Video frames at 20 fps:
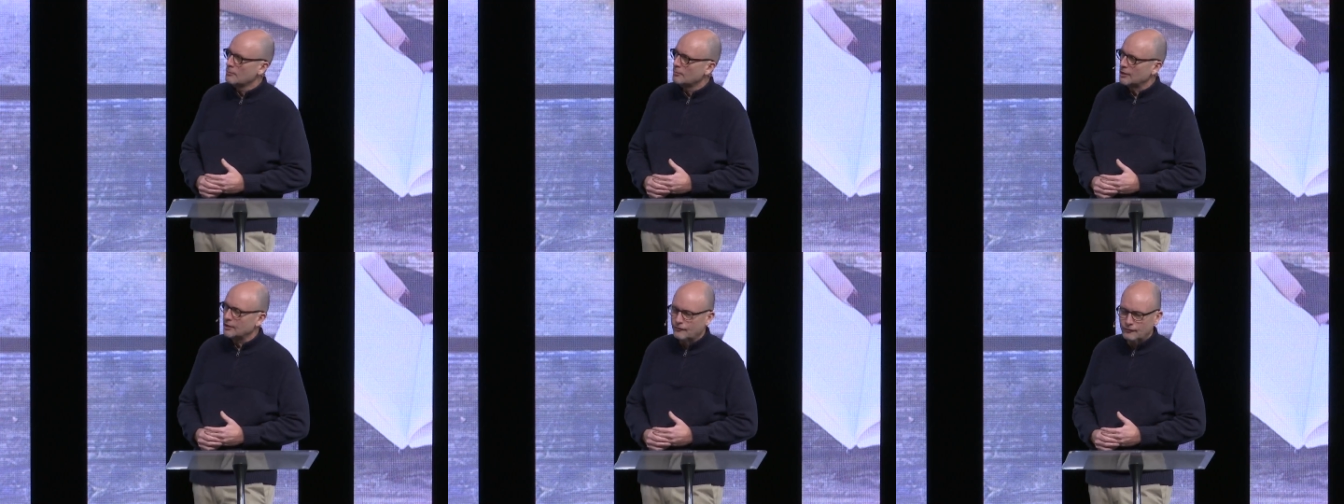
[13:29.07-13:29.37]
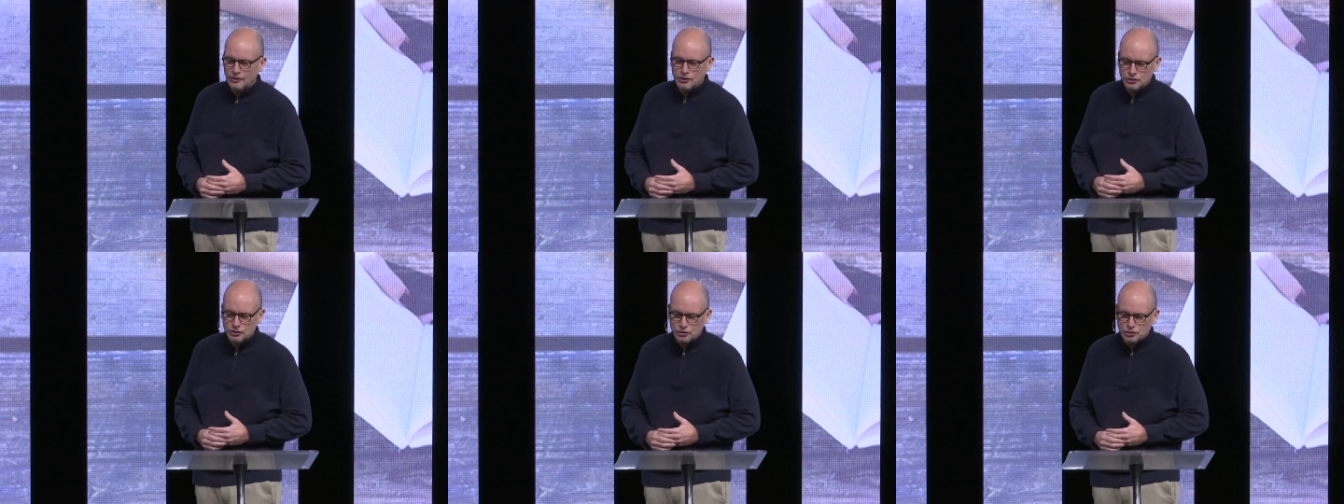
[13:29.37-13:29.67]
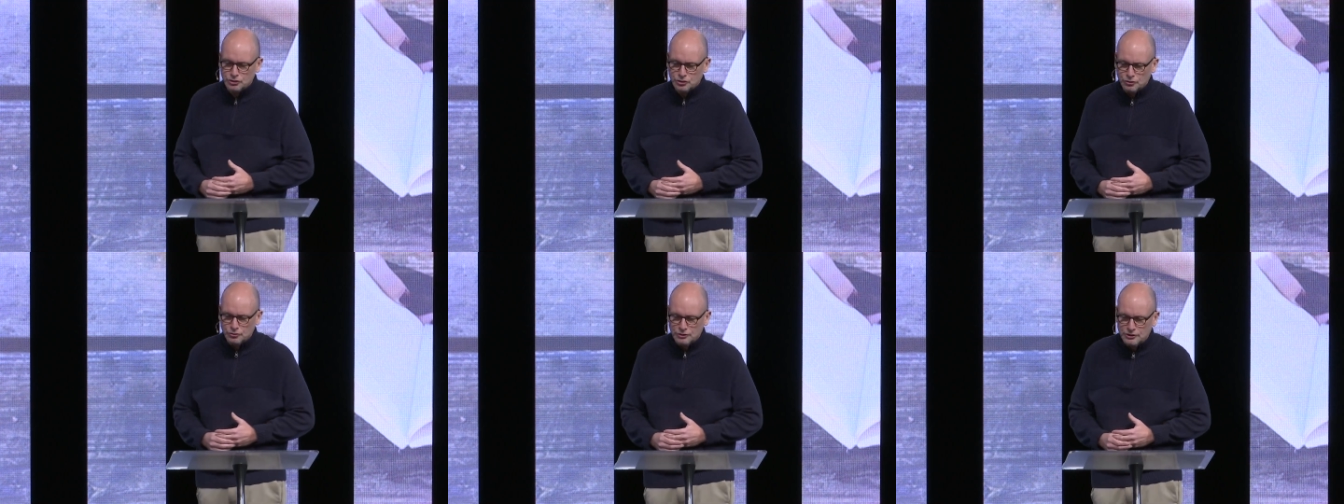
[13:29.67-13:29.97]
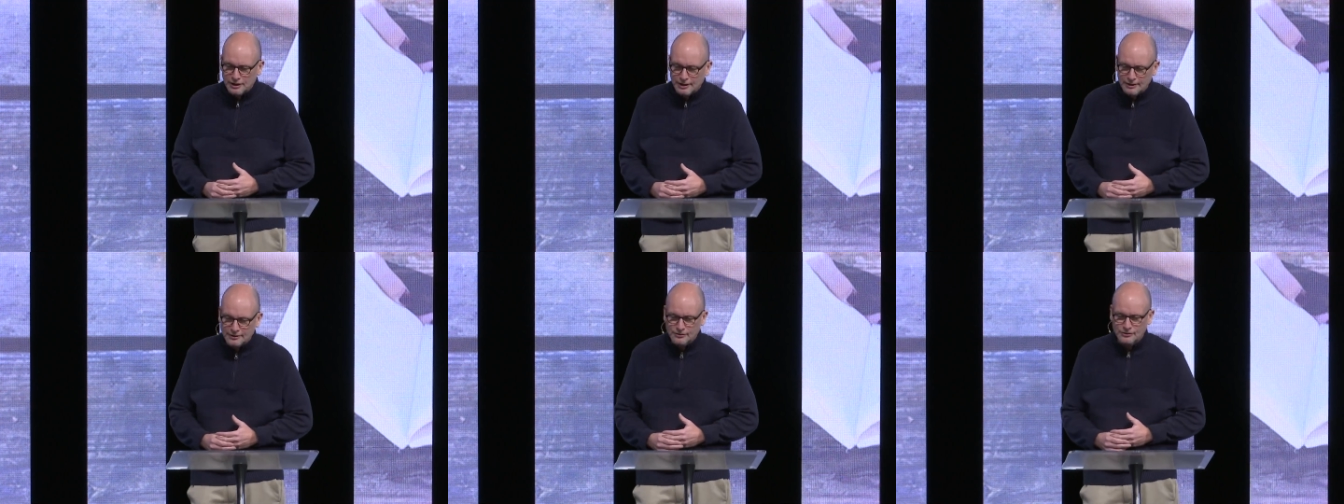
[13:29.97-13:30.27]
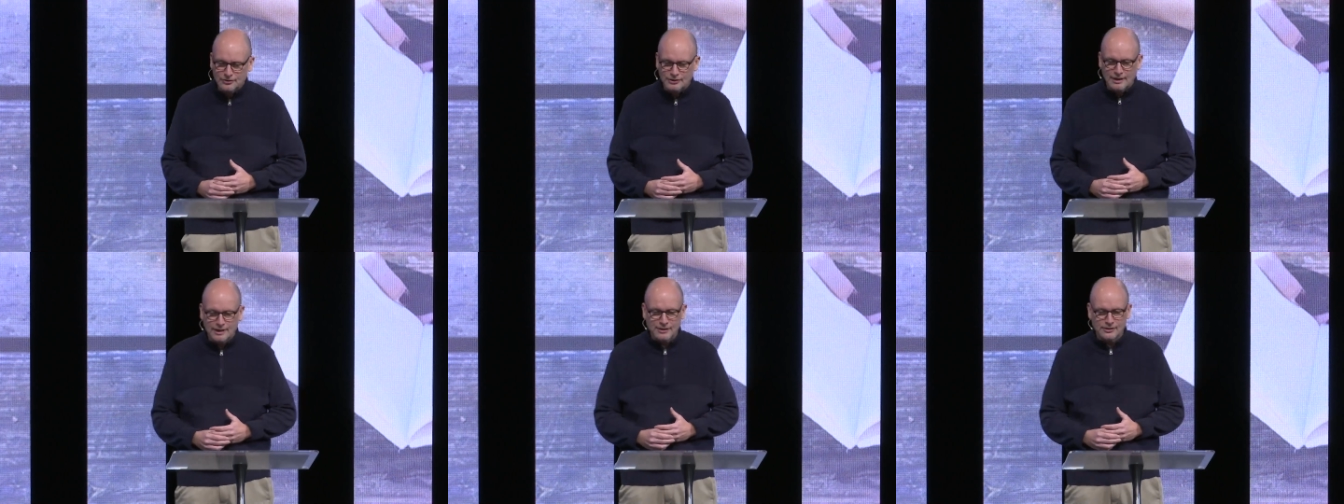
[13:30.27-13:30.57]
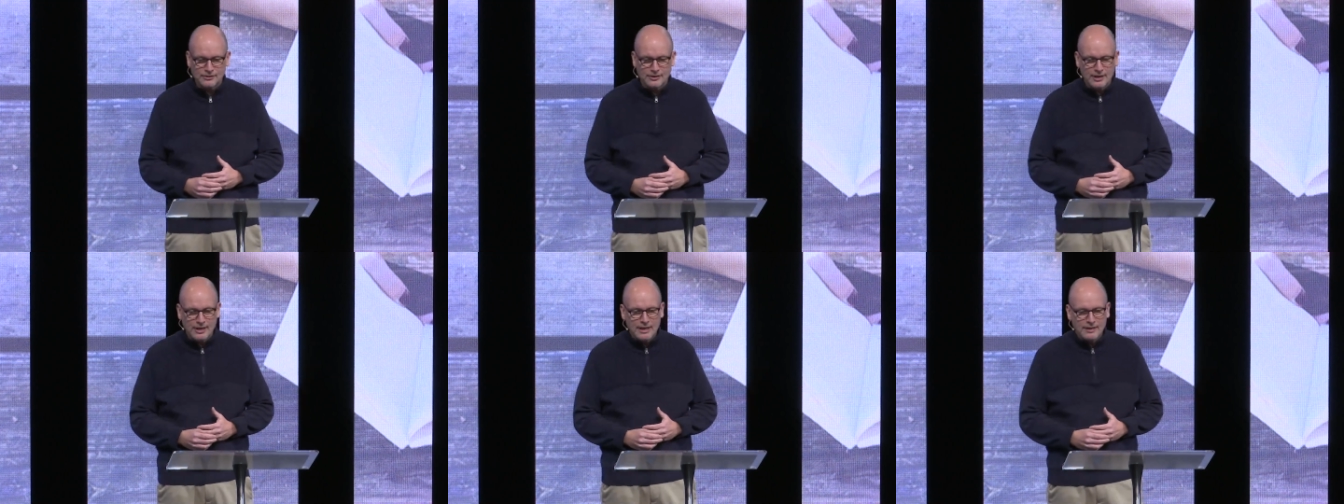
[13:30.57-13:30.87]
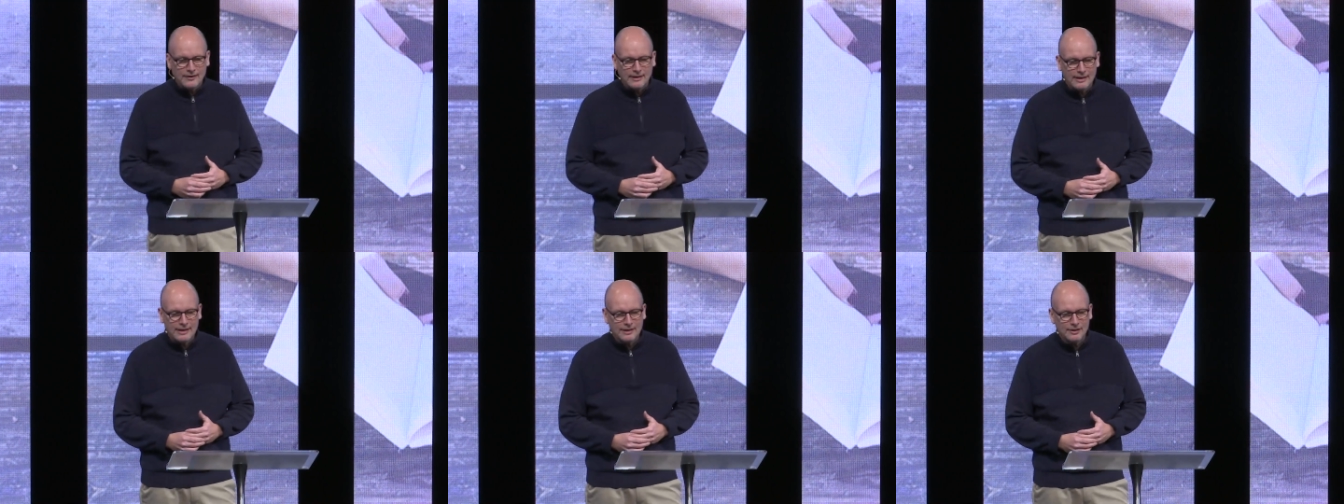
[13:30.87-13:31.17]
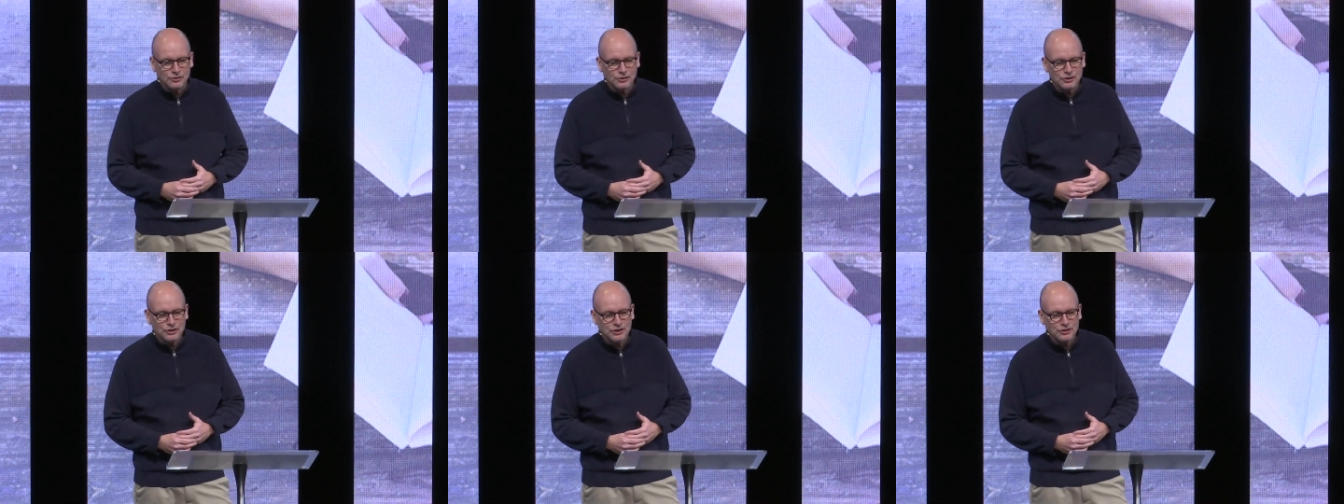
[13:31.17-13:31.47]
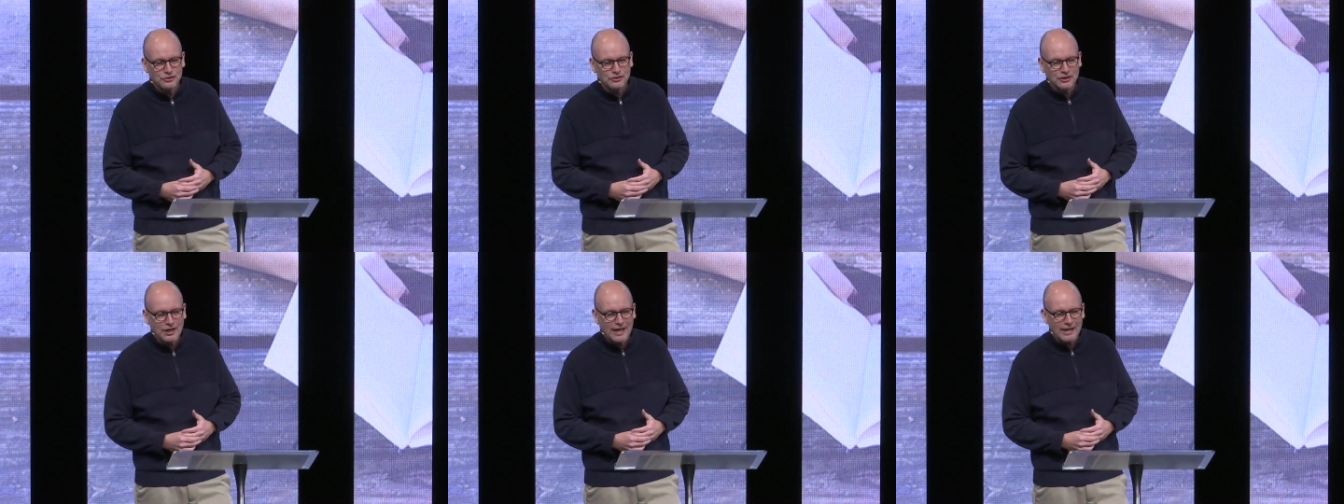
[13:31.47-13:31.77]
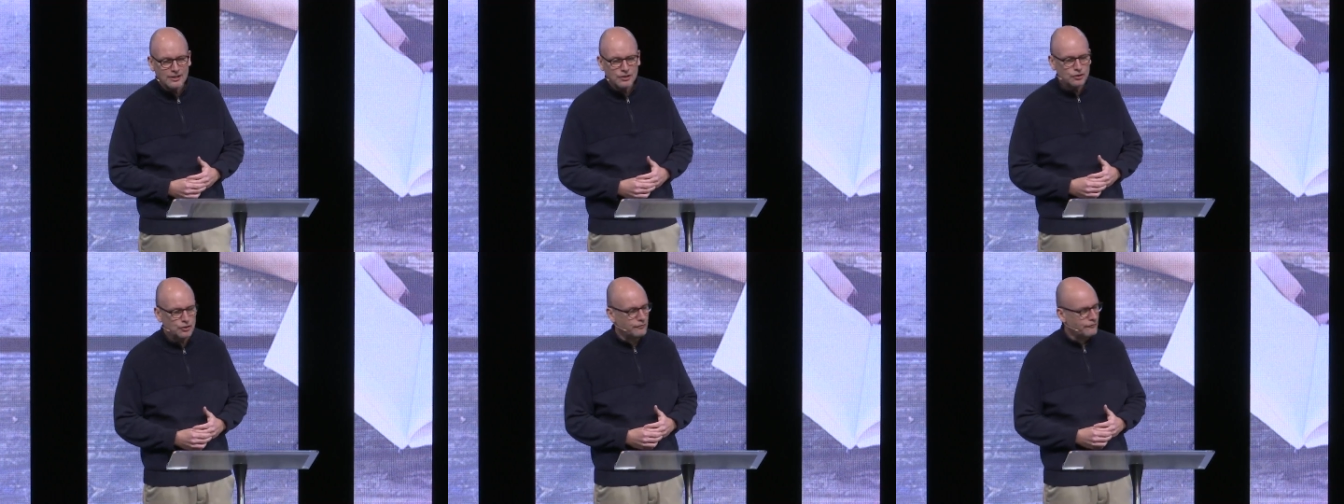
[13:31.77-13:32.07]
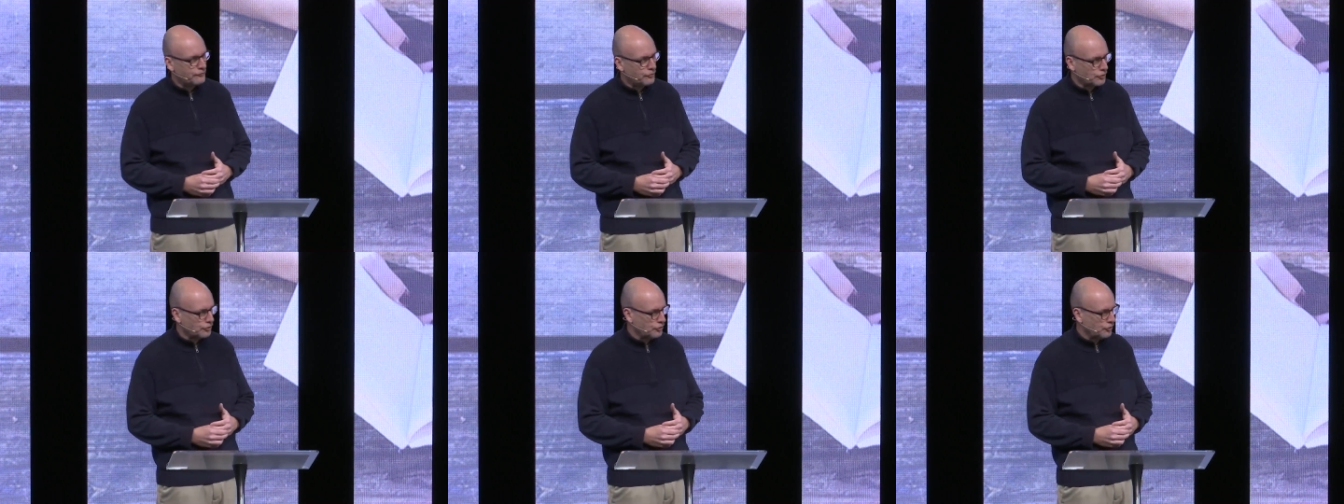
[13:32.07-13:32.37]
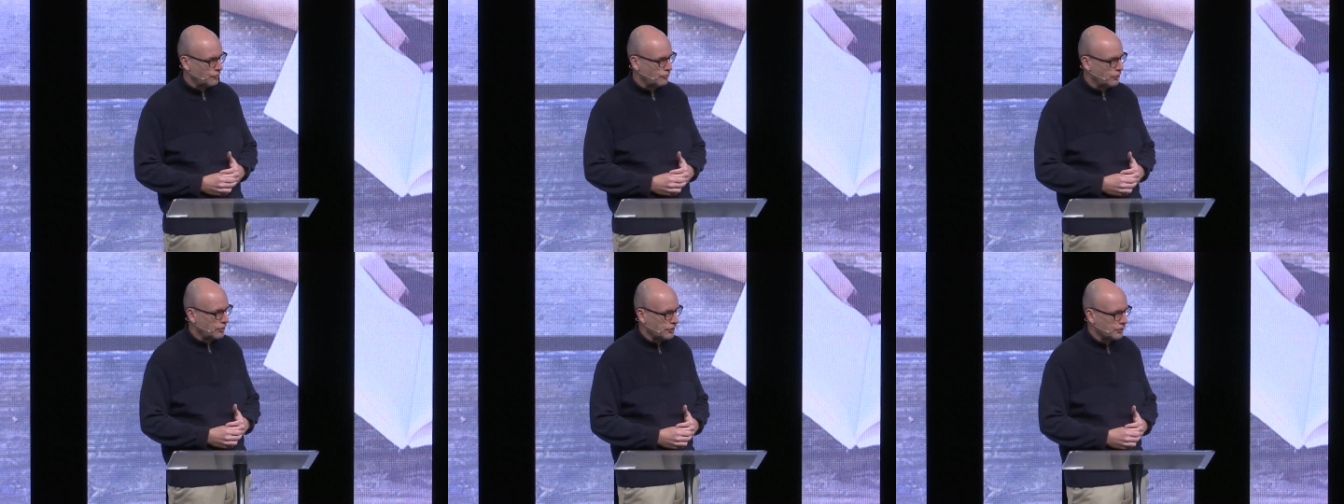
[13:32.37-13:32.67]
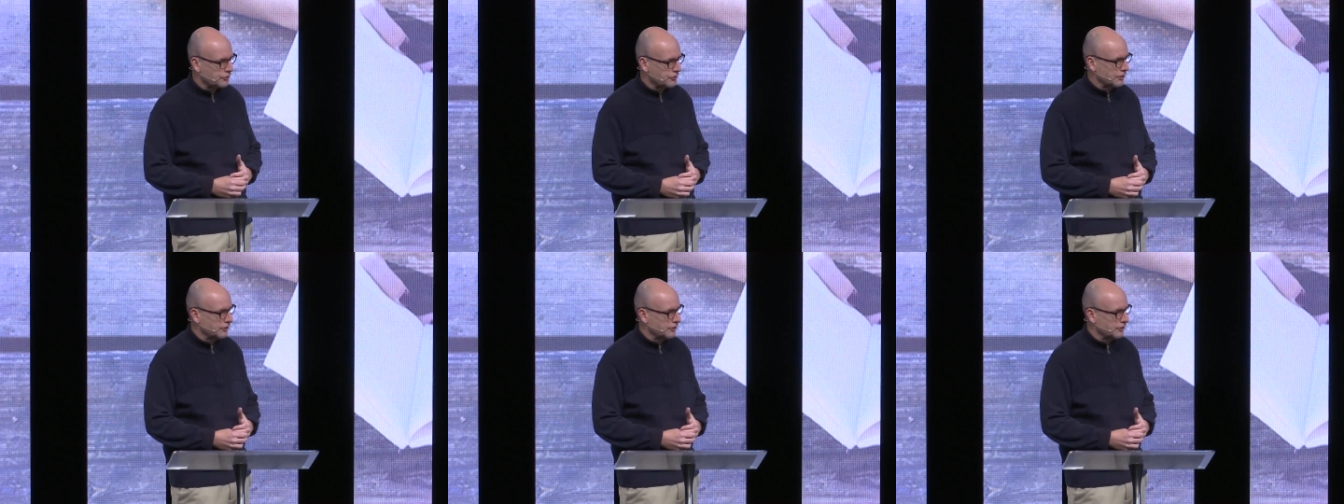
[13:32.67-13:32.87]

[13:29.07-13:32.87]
but Ephesians 2.10 says that he has designed you for good works.